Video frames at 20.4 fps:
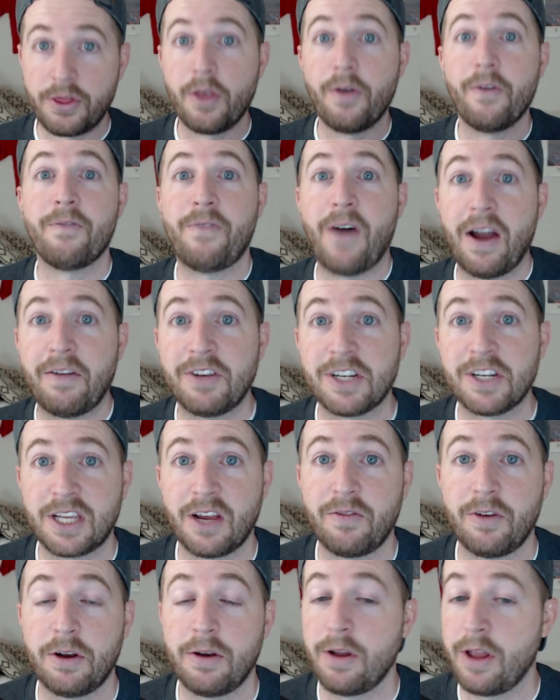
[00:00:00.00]
to
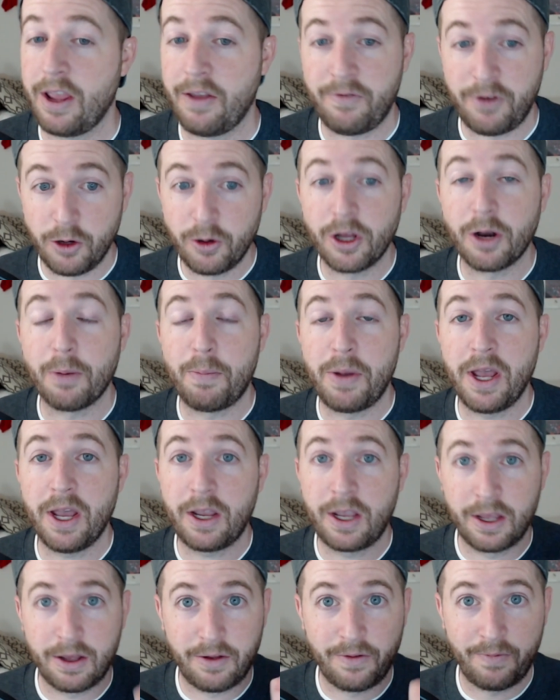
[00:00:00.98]
7, if you get a
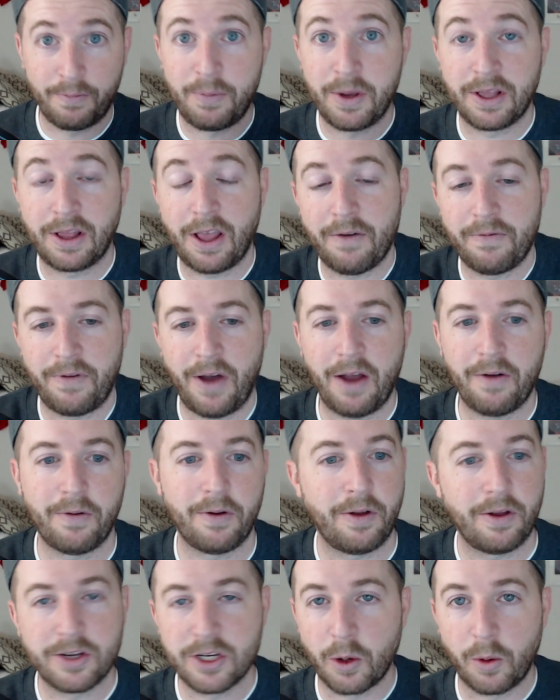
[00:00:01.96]
pick pick that
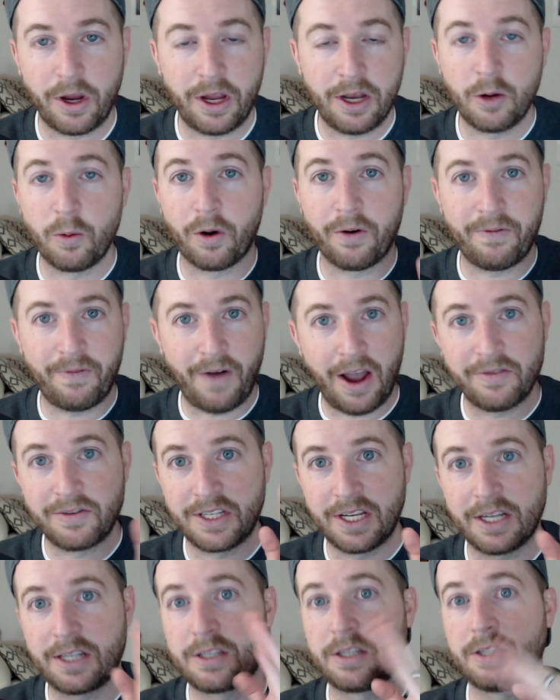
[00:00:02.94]
anywhere 5,
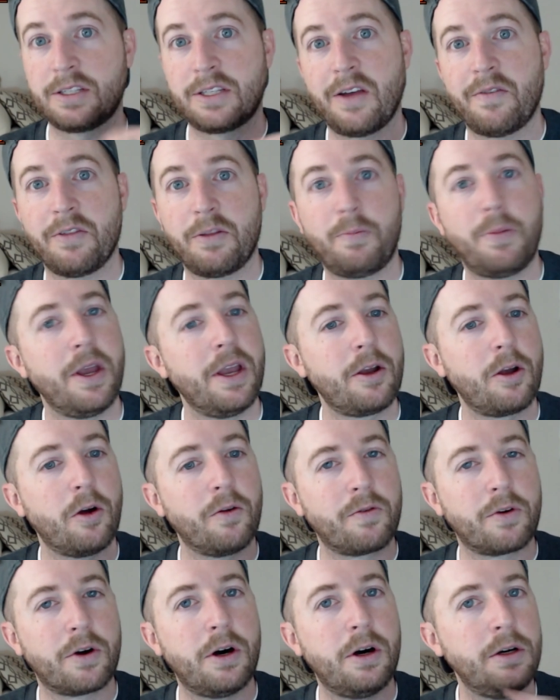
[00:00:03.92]
6, 7th pick
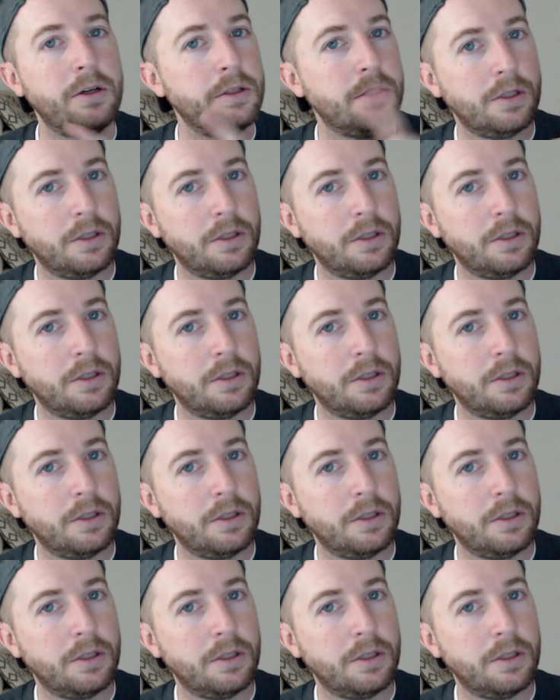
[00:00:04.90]
overall.